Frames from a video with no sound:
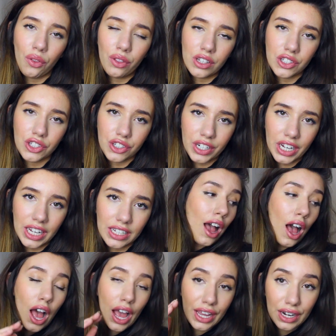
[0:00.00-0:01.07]
on the street.
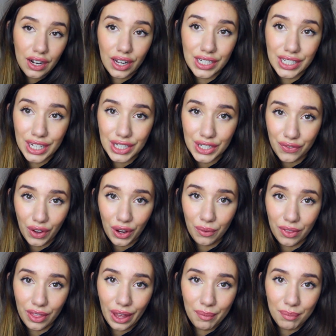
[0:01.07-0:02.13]
I can identify
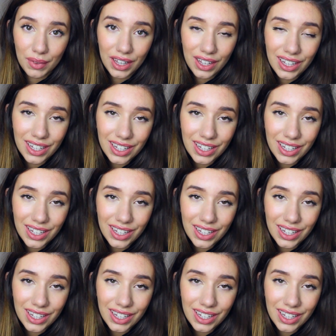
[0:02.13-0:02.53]
with them."